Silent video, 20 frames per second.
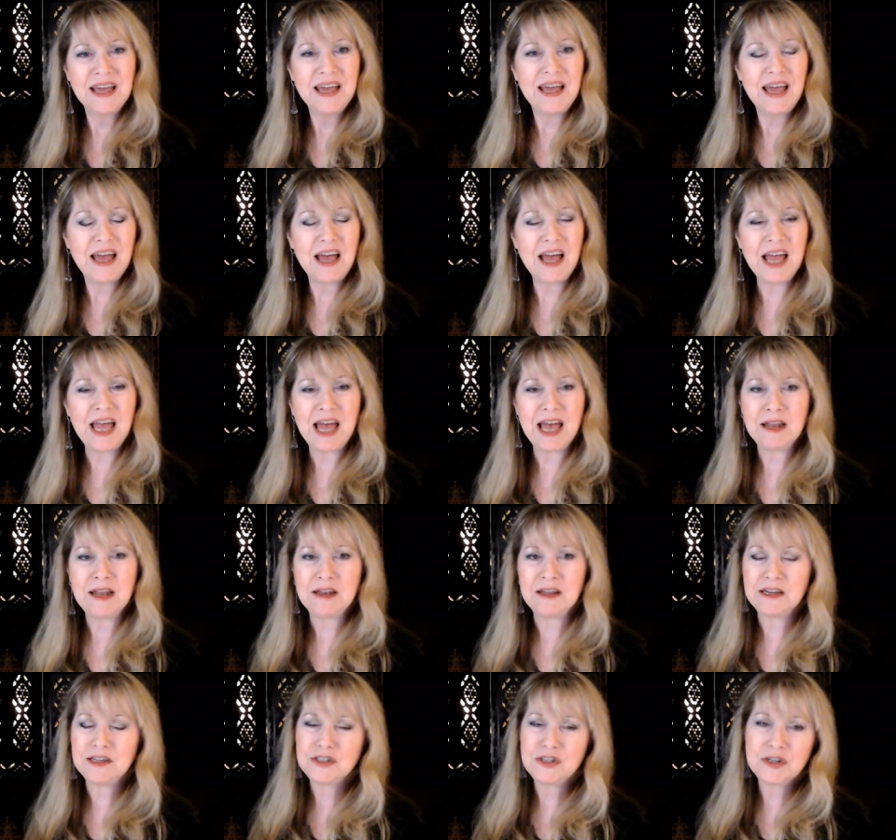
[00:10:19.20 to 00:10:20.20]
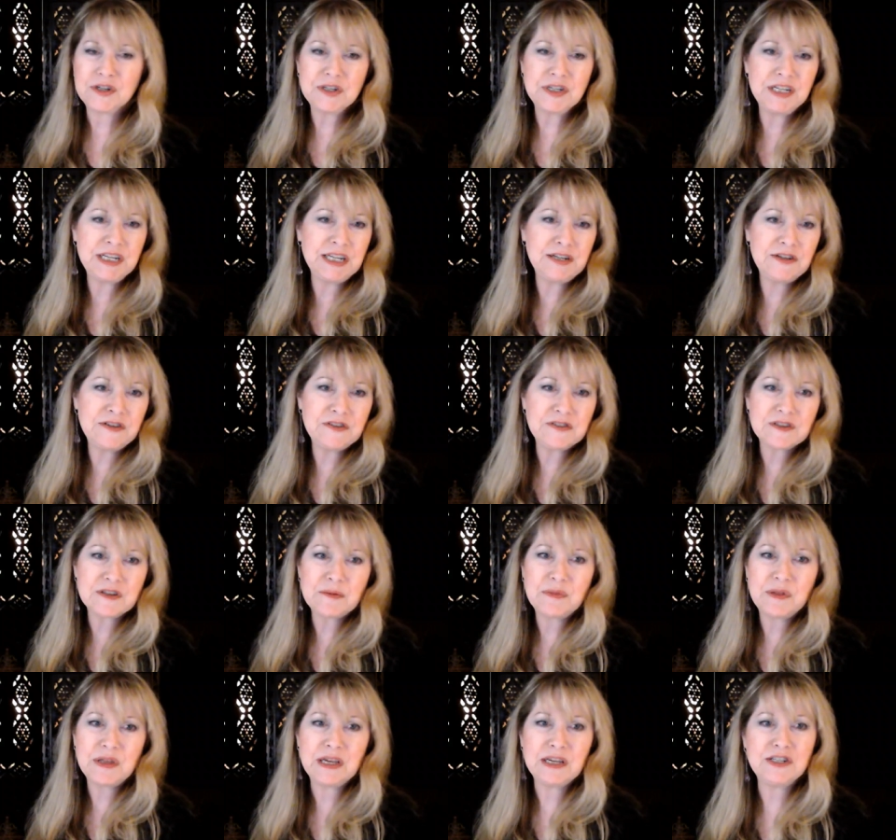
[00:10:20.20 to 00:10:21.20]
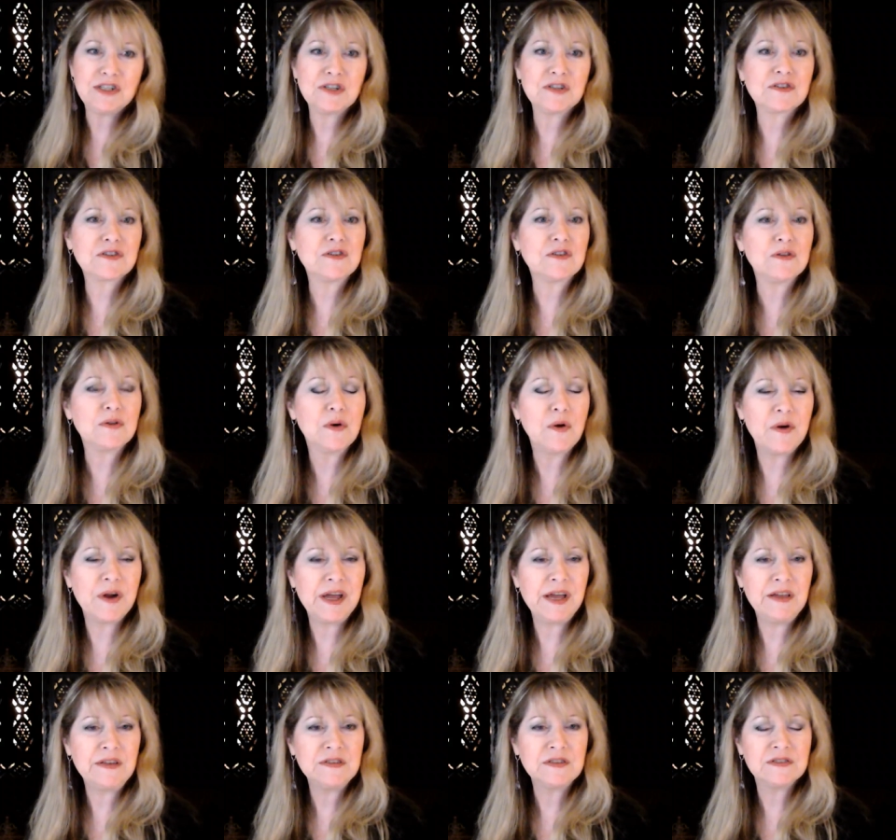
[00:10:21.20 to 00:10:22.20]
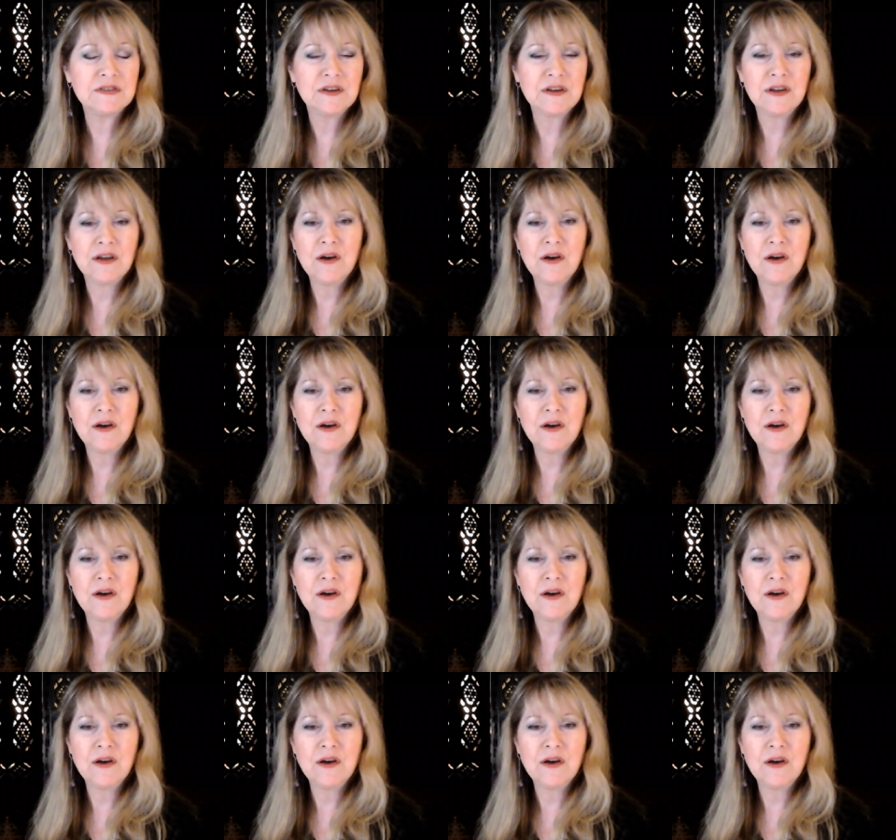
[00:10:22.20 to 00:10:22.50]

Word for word: and turn it into something just glorious,